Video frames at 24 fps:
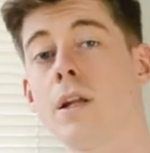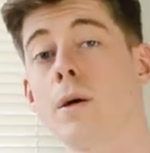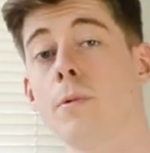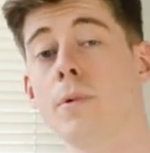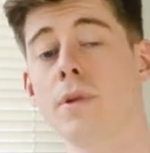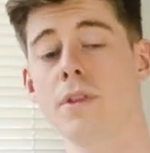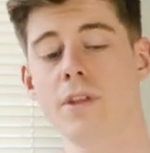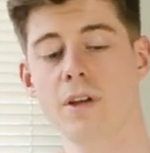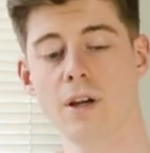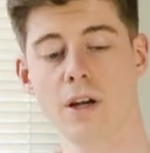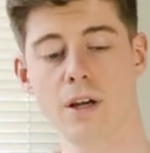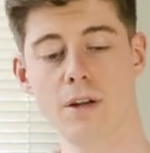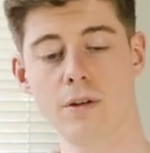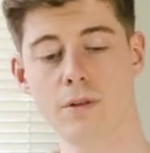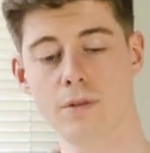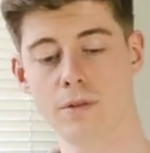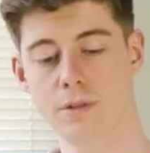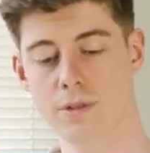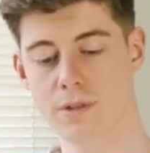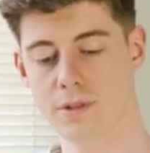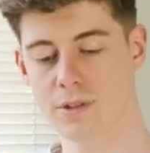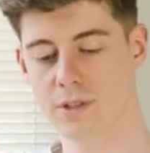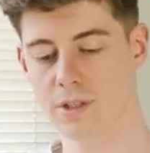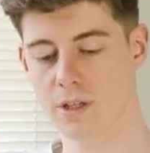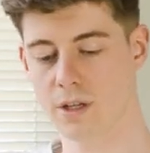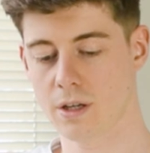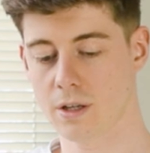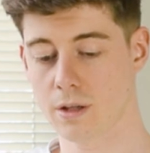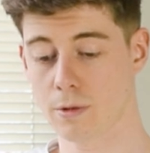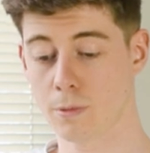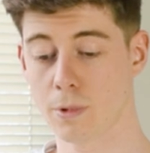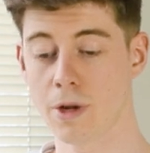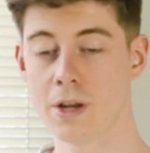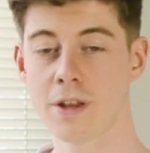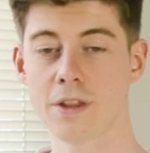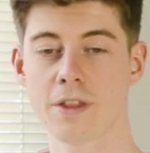now with the Ionones,
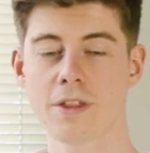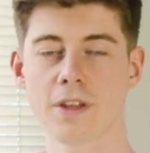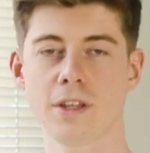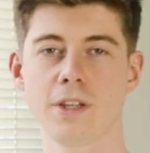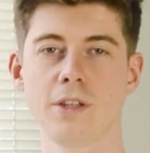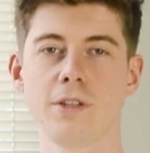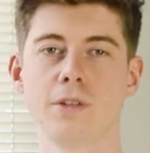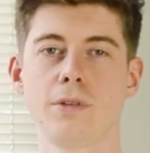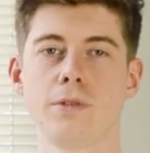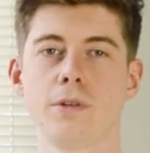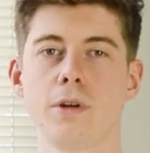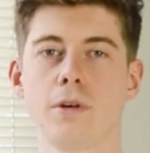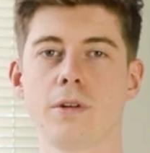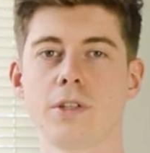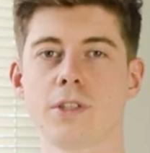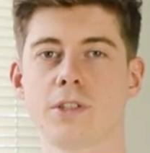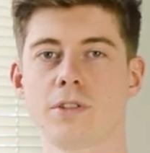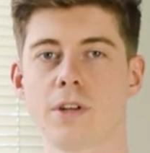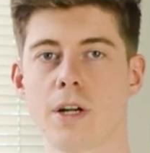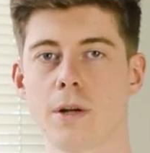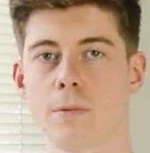the one thing you do notice